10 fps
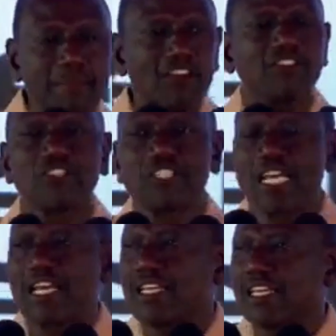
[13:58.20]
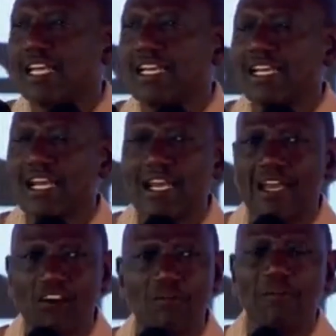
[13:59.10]
me also say here in
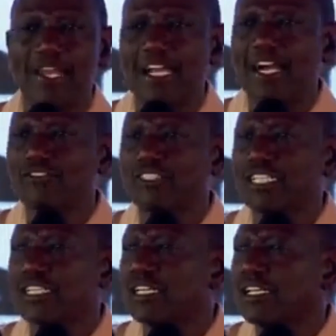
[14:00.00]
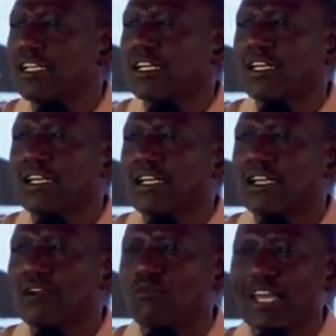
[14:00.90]
Homabay County,
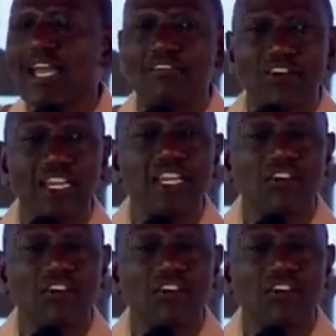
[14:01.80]
we have already